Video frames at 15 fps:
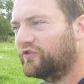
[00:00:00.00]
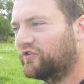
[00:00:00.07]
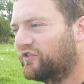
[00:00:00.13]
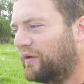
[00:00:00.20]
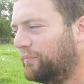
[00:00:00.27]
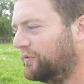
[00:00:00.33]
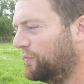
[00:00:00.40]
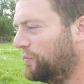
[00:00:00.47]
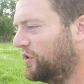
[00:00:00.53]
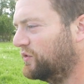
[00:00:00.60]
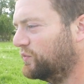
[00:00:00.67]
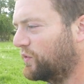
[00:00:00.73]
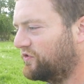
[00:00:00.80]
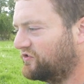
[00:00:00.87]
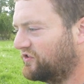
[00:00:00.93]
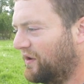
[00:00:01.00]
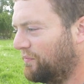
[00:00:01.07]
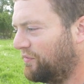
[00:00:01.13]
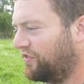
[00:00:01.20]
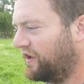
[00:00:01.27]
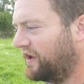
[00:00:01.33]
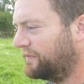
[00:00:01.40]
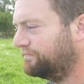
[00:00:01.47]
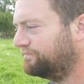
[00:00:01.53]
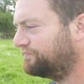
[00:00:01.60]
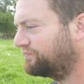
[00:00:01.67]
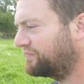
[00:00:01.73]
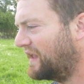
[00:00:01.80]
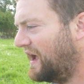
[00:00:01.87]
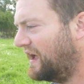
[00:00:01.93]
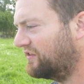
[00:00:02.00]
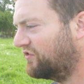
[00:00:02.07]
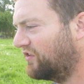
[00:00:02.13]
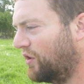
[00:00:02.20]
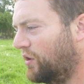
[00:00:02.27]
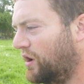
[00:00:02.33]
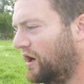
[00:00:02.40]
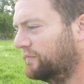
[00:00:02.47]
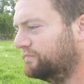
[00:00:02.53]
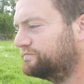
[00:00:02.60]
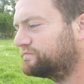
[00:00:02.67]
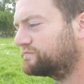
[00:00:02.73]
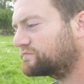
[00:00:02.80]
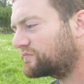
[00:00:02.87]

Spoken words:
to supplement with something, and so on.